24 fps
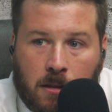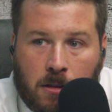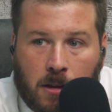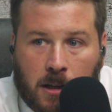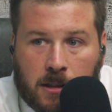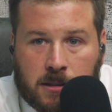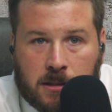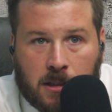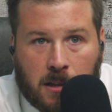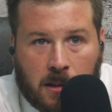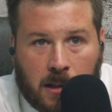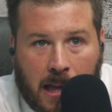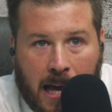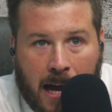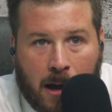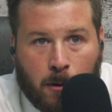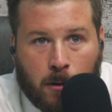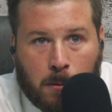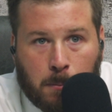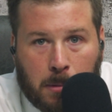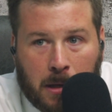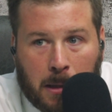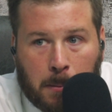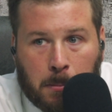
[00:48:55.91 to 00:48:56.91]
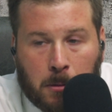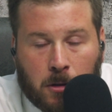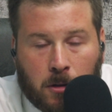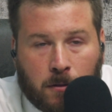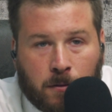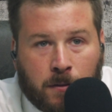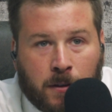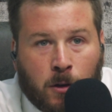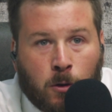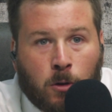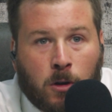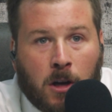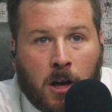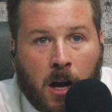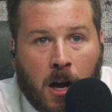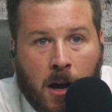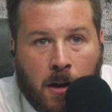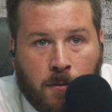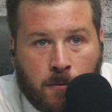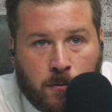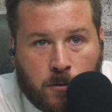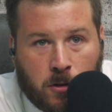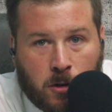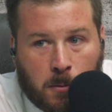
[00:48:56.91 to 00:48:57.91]
thus allowing people to feel
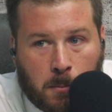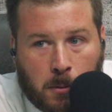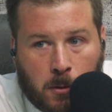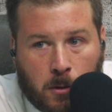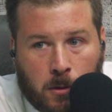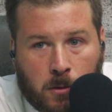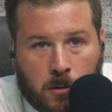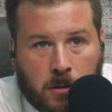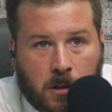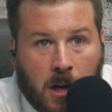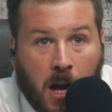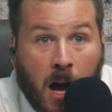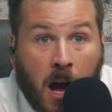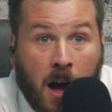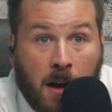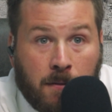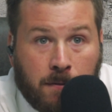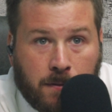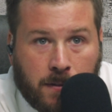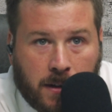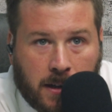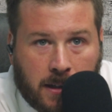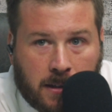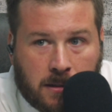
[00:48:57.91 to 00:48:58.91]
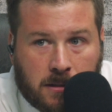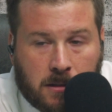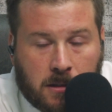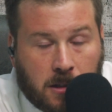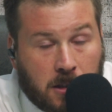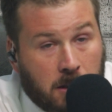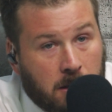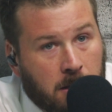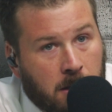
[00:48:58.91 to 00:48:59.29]
comfortable, confident,